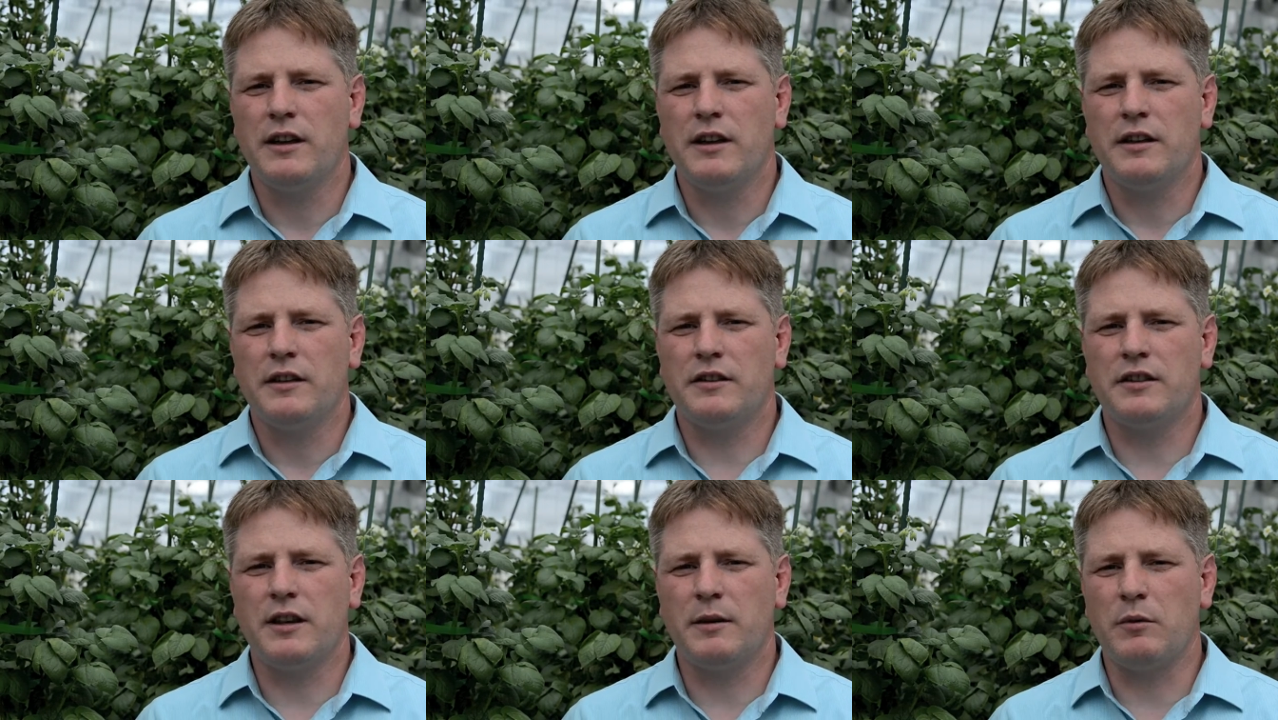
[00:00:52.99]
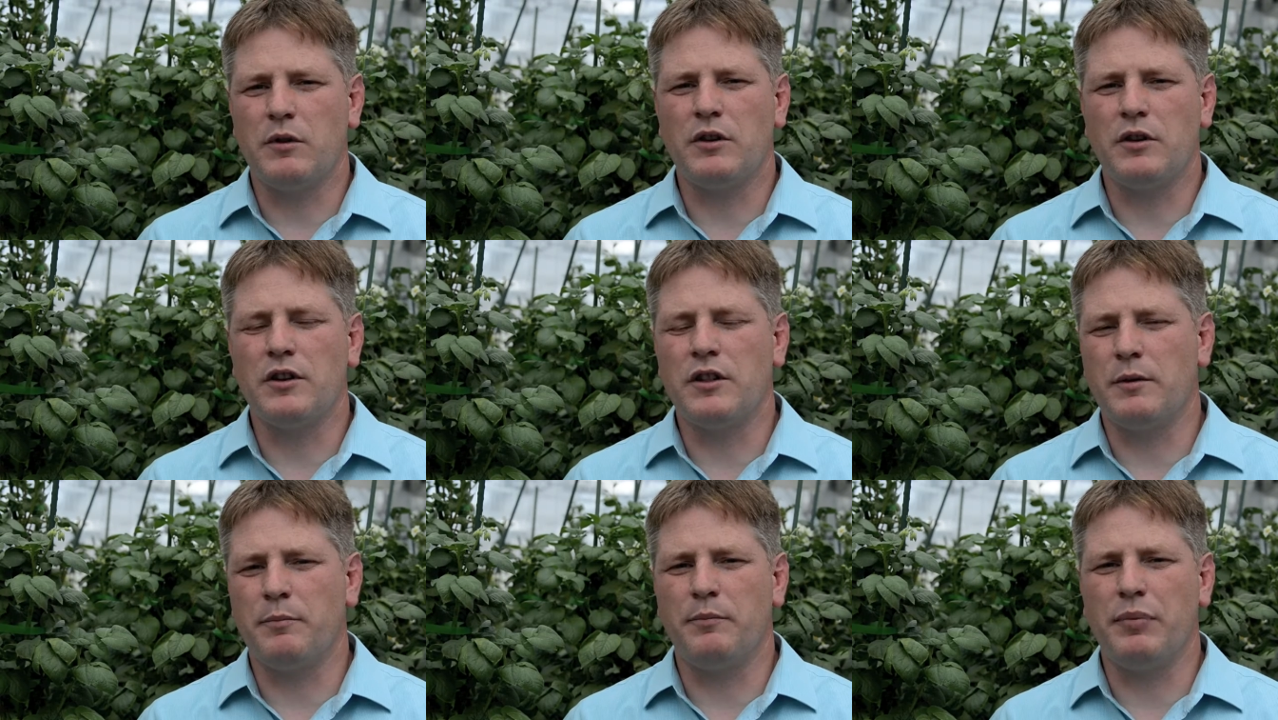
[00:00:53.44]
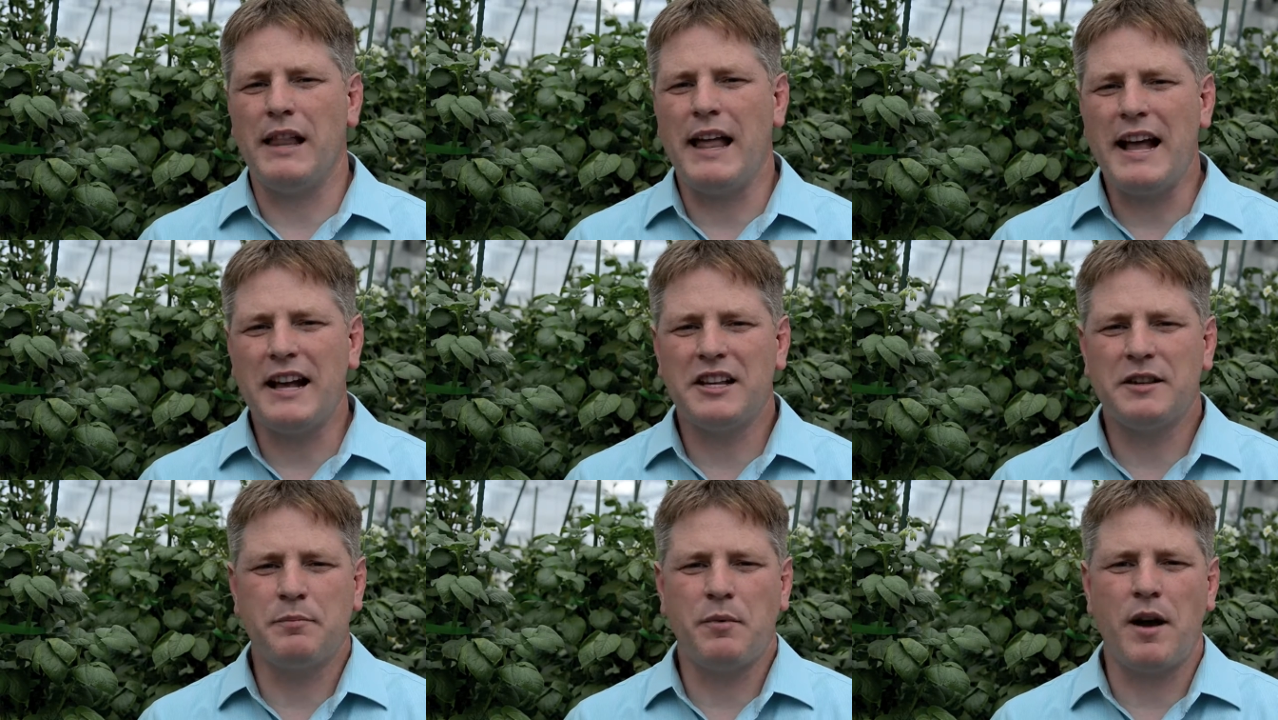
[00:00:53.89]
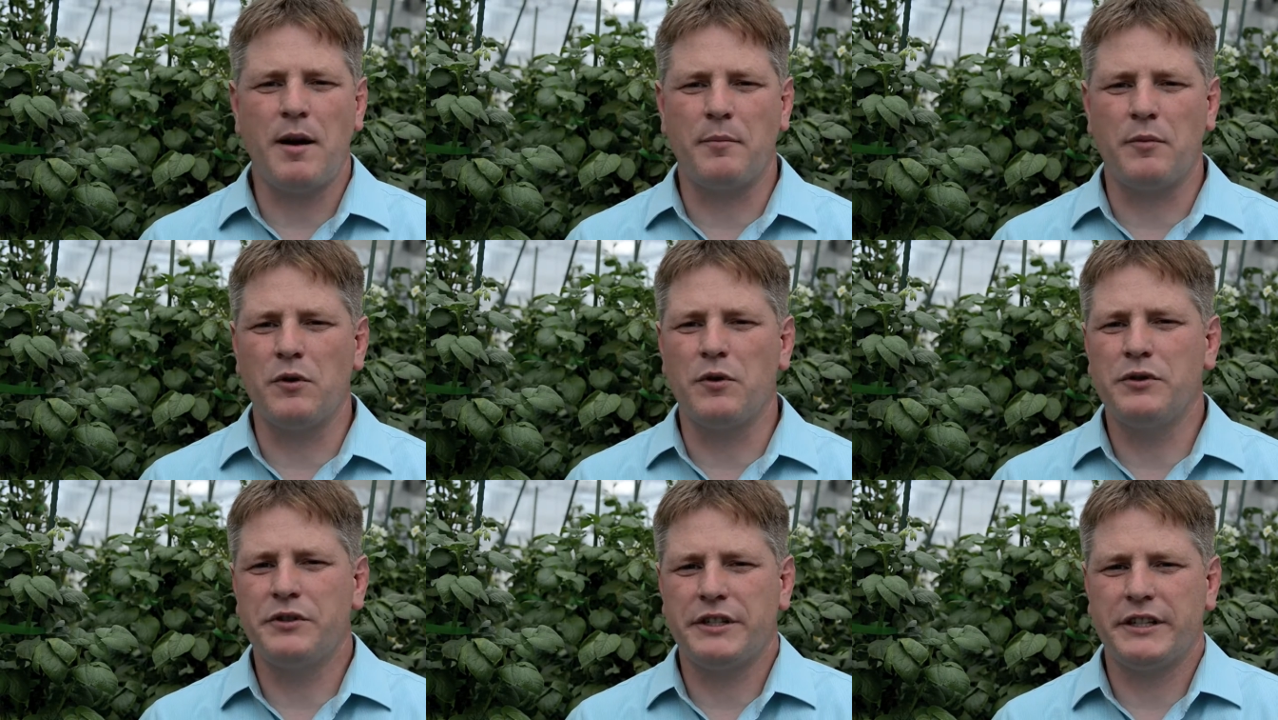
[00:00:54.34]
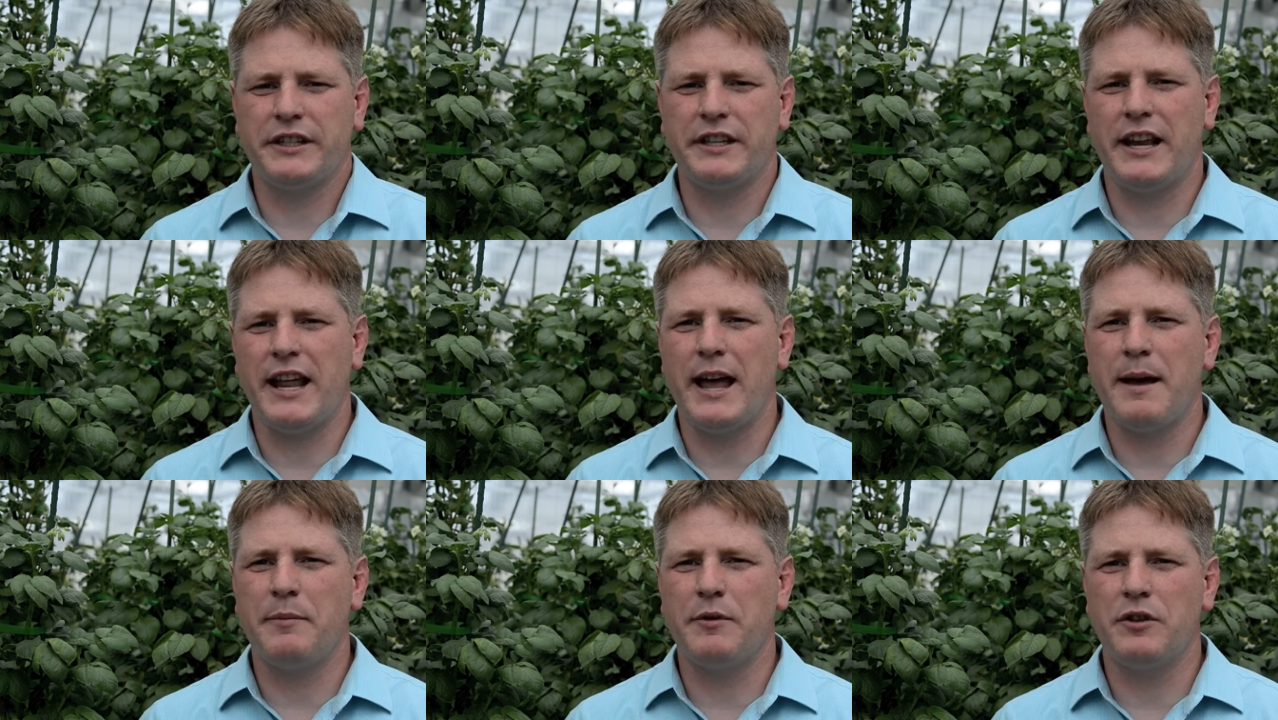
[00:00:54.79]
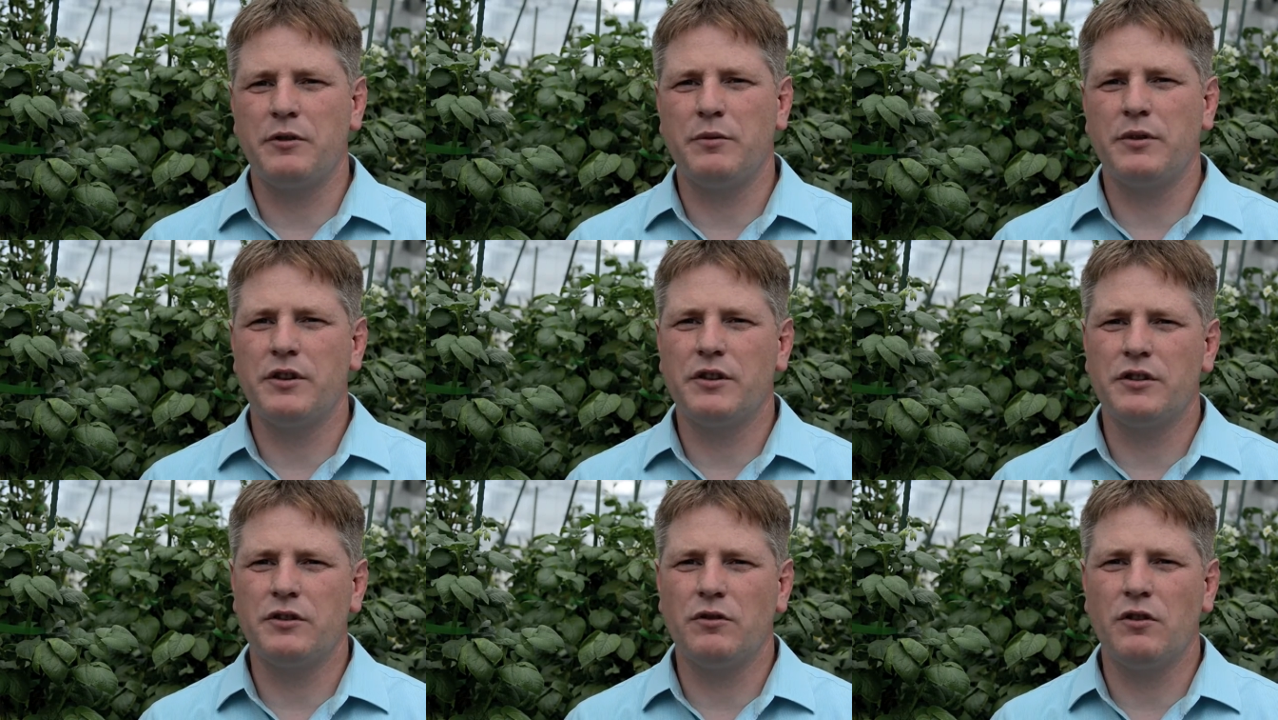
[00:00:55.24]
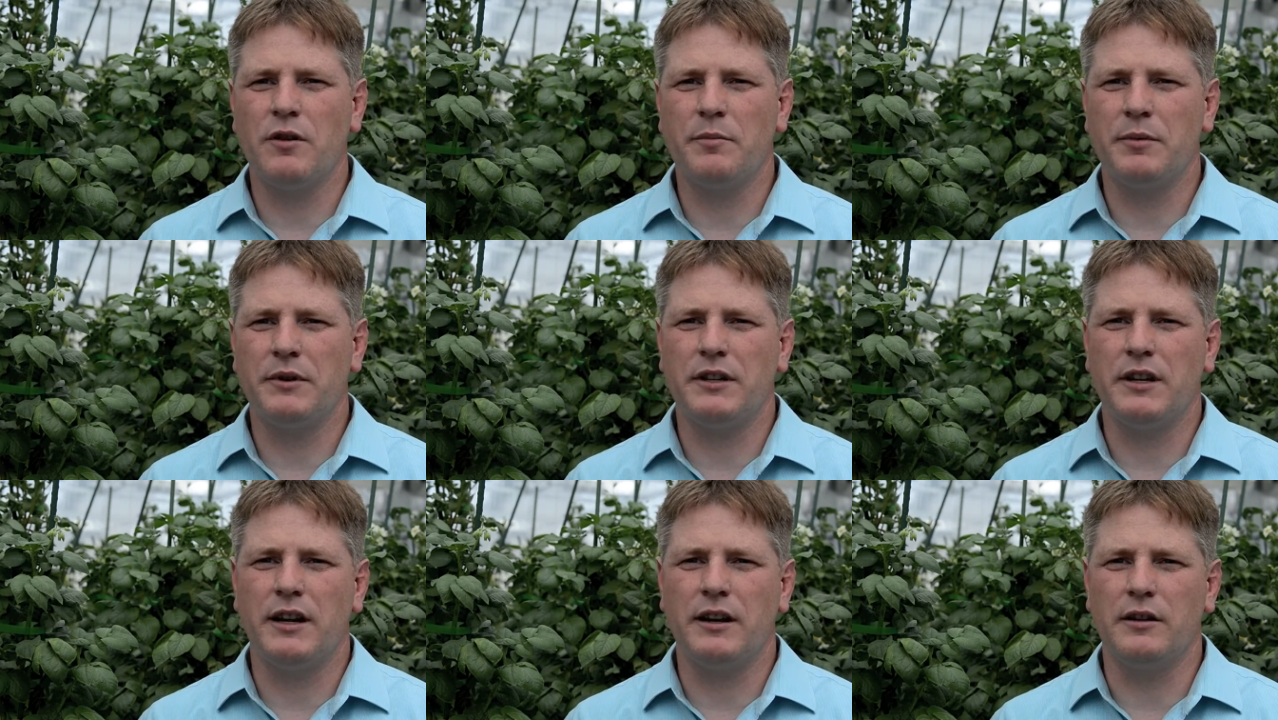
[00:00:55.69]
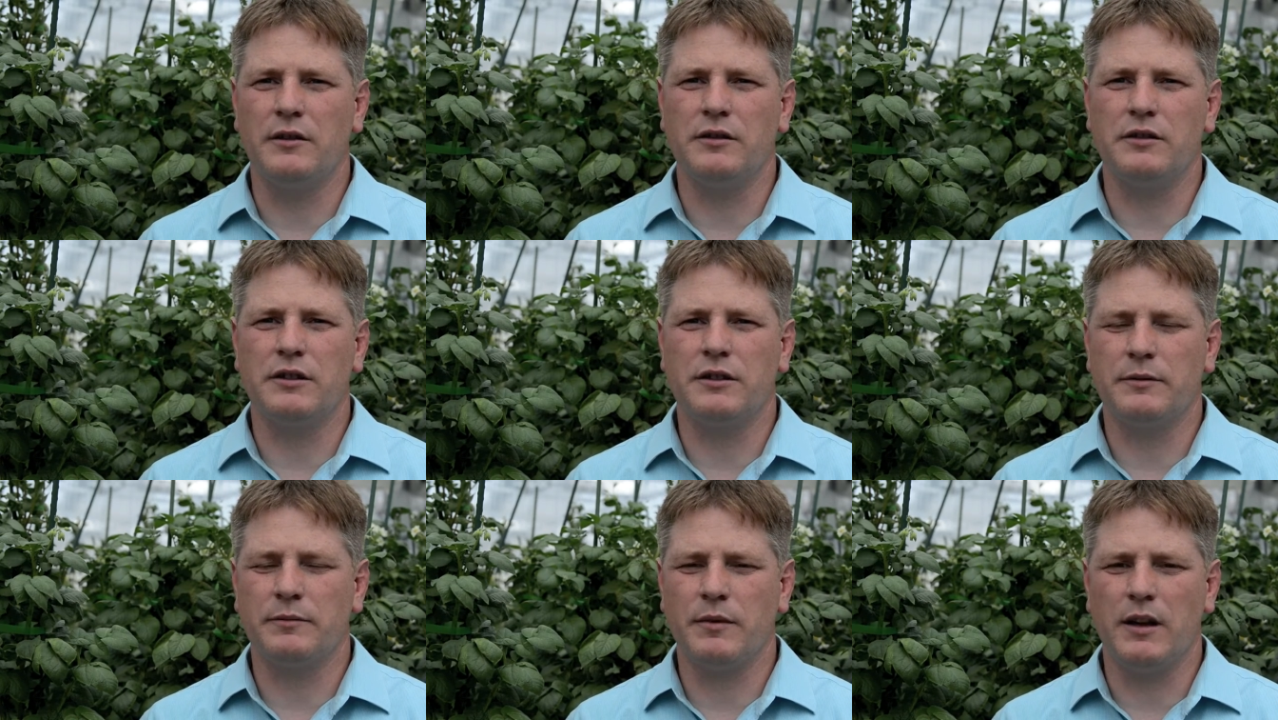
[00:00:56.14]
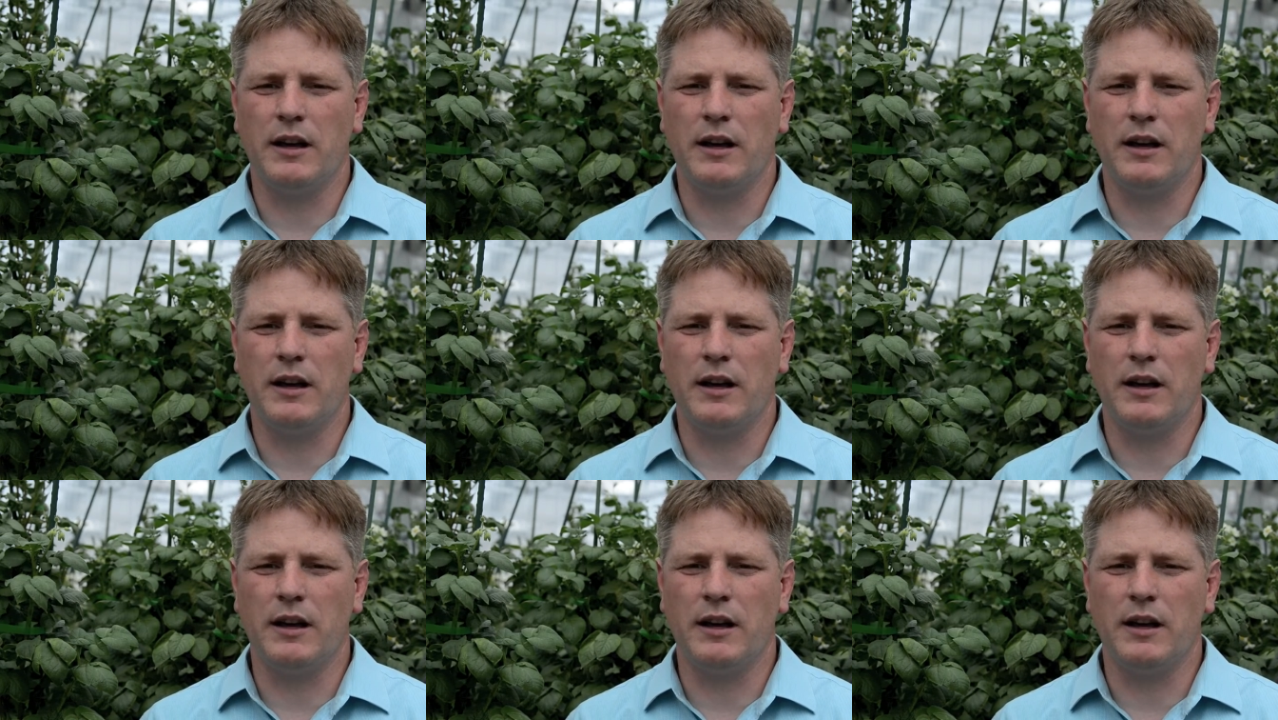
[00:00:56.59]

similar to the black spot bruising that happens when you store potatoes.